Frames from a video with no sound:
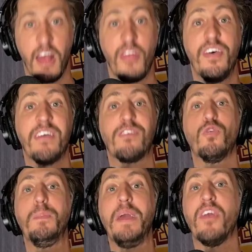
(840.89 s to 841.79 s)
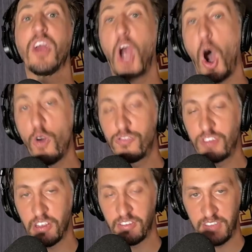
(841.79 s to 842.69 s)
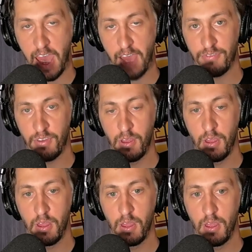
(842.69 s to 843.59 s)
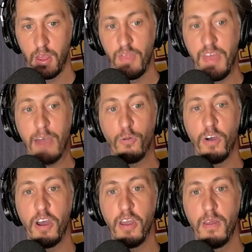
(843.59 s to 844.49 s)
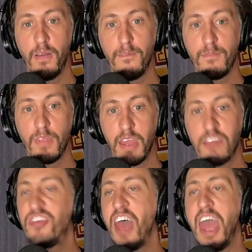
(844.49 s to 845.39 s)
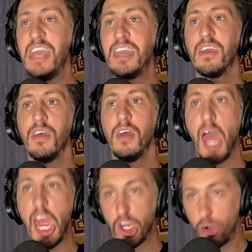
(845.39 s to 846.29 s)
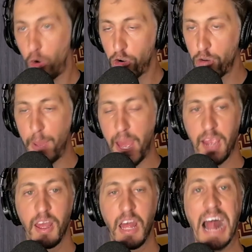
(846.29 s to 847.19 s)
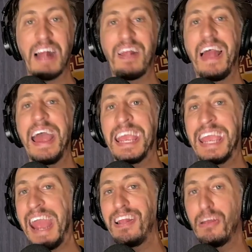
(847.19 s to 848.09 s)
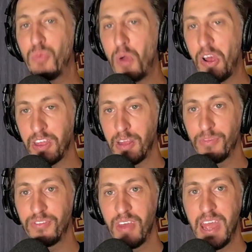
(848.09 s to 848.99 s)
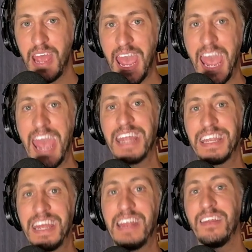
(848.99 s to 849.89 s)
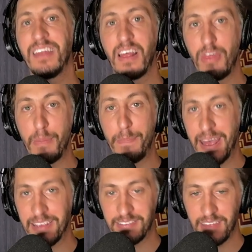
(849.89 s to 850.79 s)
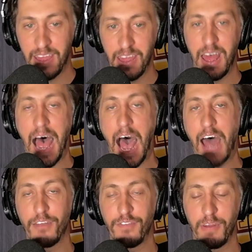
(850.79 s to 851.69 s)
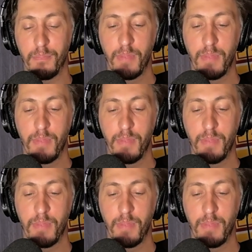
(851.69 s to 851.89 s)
This would be the coaching staff that would take a quarterback like Caleb Williams and get the best out of him.